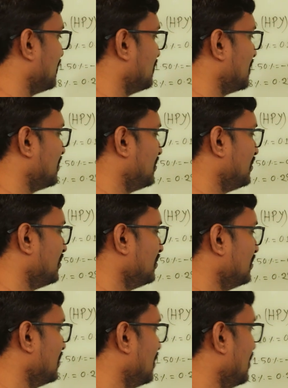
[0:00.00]
number
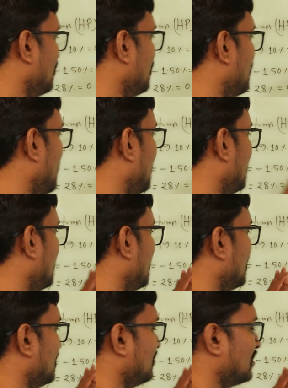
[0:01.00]
2, when
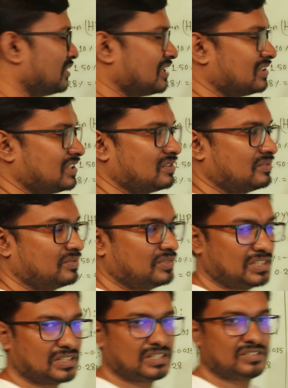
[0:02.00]
nominal rate of
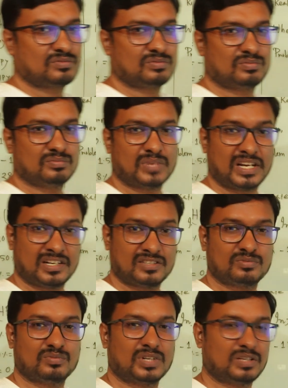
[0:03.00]
return is
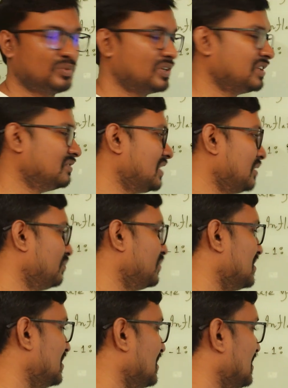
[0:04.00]
minus
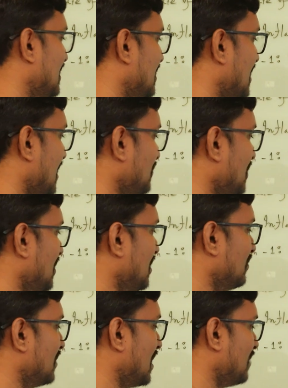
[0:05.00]
1.5%, that time
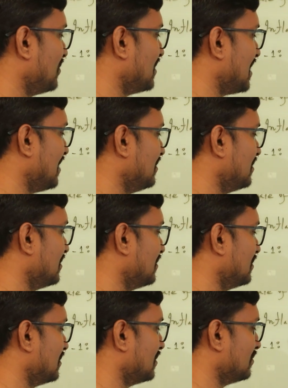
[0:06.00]
we have to write
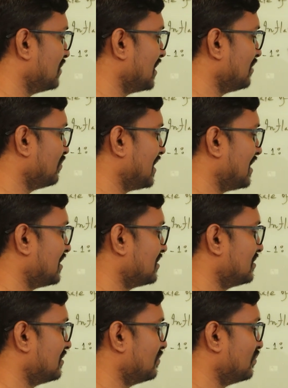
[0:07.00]
1
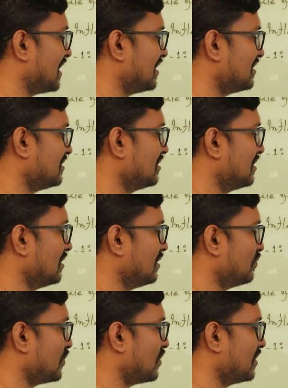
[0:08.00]
plus minus
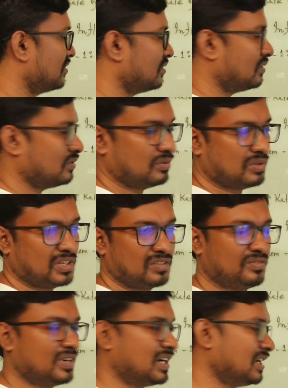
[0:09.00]

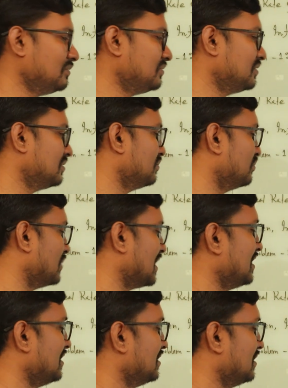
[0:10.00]
0.015
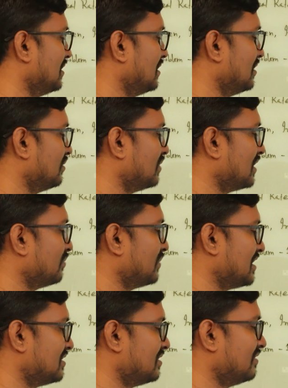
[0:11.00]
by 1
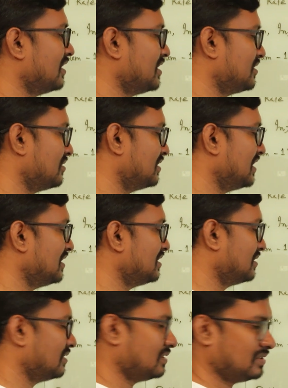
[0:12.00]
plus inflation
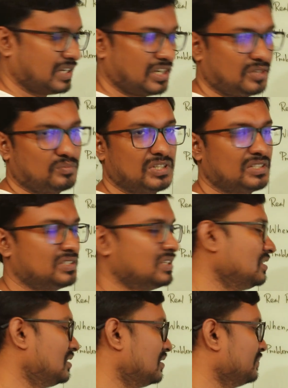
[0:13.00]
rate
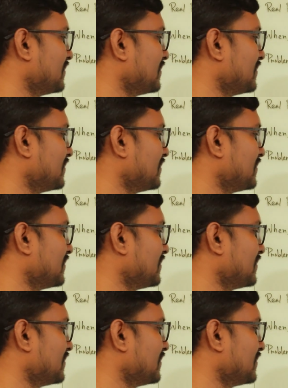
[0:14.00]
8%